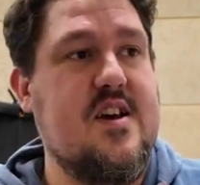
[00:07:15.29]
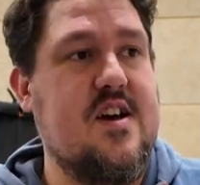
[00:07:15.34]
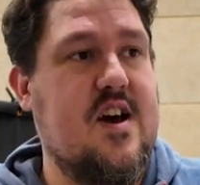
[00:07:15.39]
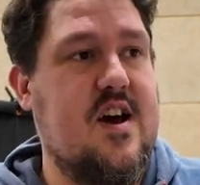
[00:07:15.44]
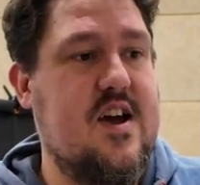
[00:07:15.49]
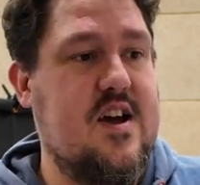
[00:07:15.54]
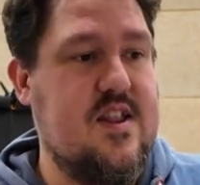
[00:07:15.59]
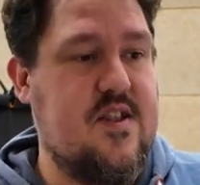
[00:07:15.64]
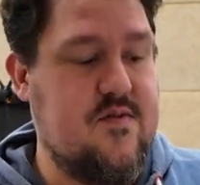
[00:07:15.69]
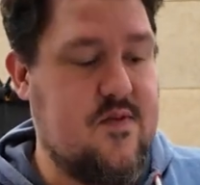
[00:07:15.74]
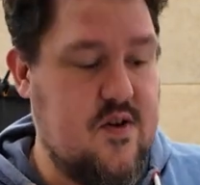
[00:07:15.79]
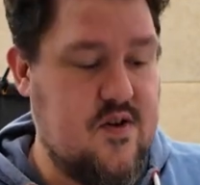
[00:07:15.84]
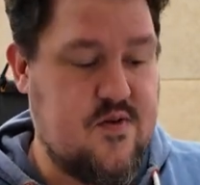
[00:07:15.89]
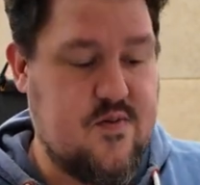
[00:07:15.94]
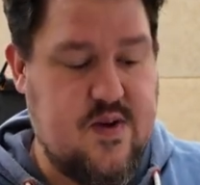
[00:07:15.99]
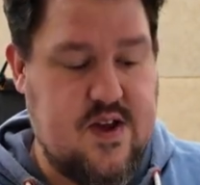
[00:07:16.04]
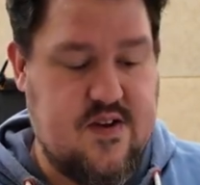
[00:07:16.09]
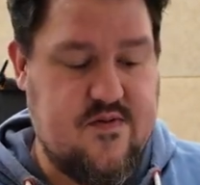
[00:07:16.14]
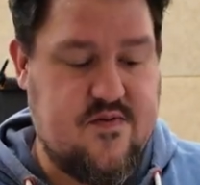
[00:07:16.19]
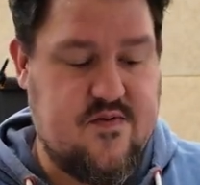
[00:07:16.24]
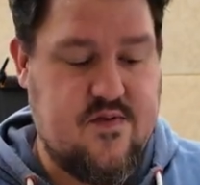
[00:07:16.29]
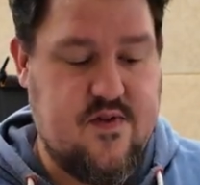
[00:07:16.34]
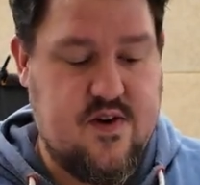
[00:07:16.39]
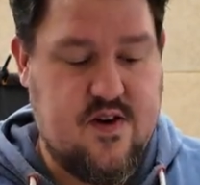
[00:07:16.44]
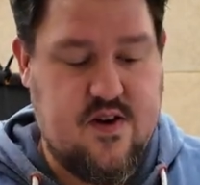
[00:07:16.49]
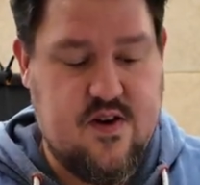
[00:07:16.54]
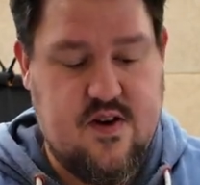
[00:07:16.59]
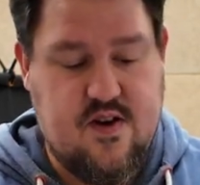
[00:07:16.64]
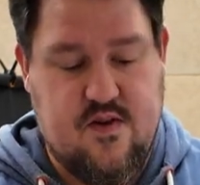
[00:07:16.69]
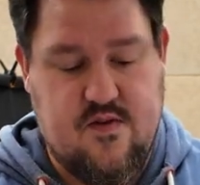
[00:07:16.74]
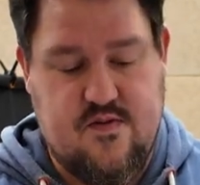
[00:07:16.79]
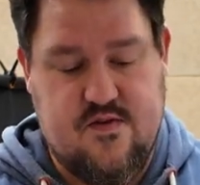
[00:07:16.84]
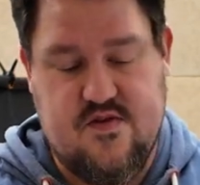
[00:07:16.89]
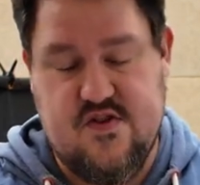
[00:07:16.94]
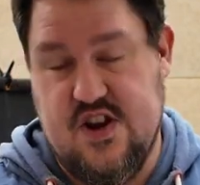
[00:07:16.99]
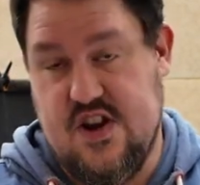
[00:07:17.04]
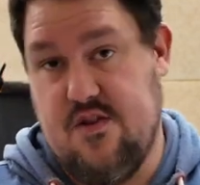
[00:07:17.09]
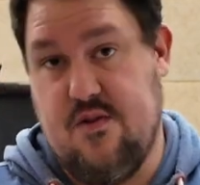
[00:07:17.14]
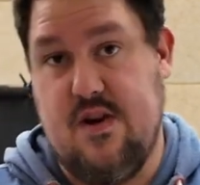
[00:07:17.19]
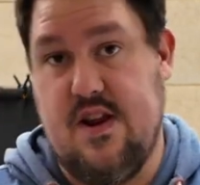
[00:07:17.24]
in the first week of
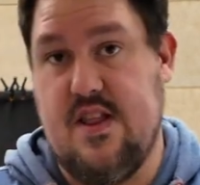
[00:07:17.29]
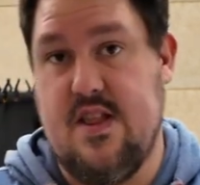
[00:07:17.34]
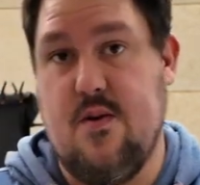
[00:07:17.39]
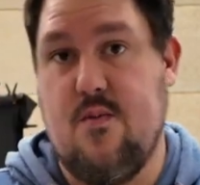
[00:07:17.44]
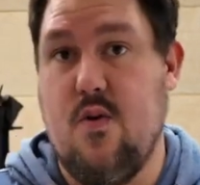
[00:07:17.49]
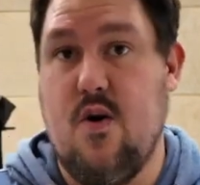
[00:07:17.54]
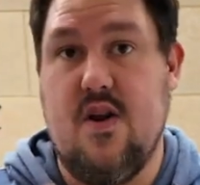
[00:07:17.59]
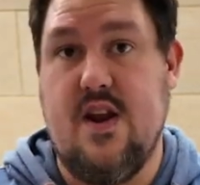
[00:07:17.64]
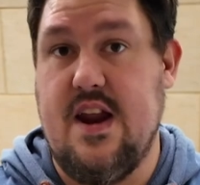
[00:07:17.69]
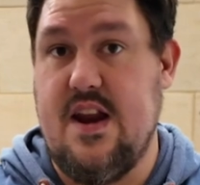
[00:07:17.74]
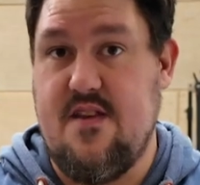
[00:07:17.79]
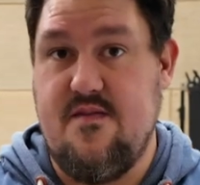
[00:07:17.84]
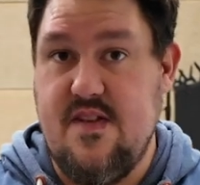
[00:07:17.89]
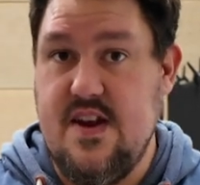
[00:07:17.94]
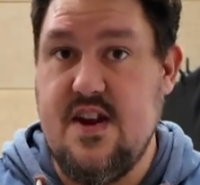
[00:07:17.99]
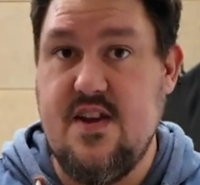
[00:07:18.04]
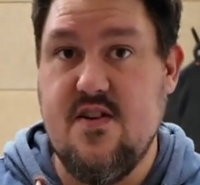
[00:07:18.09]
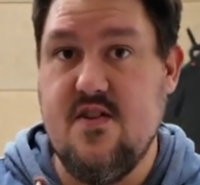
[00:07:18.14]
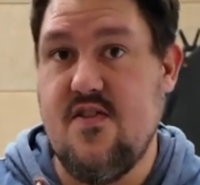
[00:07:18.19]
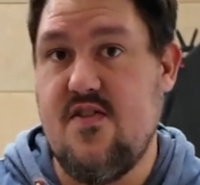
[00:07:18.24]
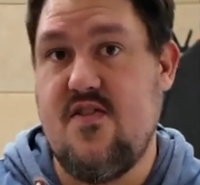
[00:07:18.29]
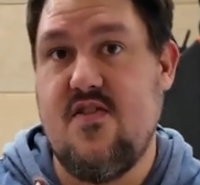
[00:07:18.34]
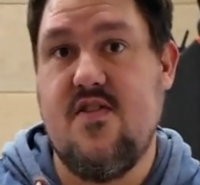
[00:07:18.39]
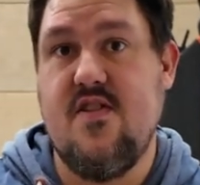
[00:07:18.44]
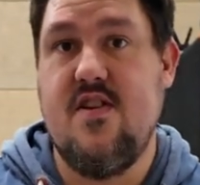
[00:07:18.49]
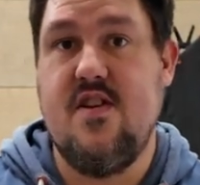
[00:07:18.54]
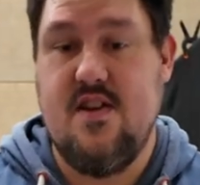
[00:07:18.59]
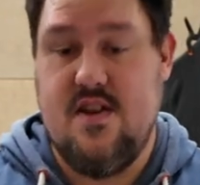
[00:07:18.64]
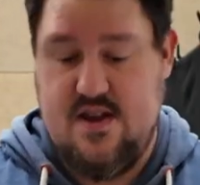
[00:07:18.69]
January, there weren't any videos,